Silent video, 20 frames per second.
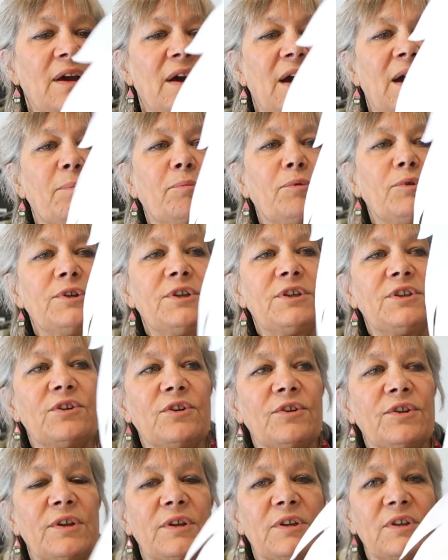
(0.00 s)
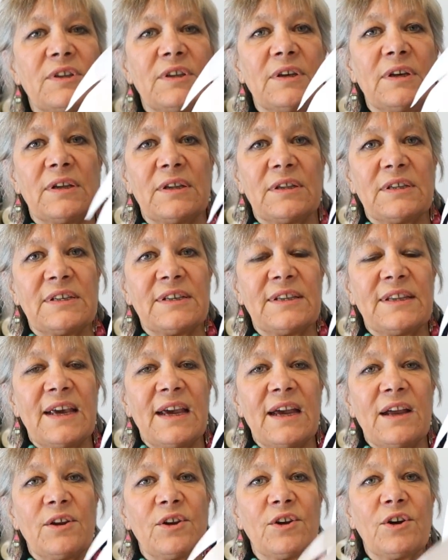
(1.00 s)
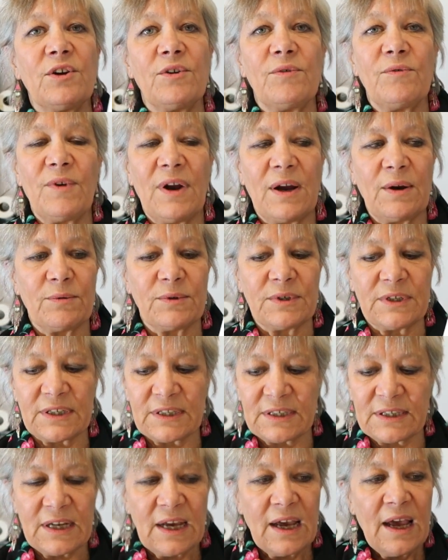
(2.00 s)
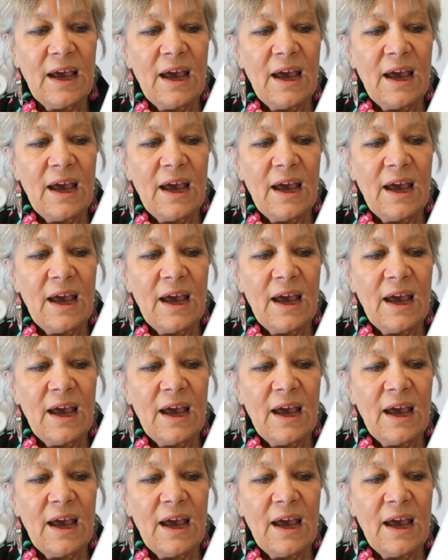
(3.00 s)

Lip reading: I put it on to there and cut round it.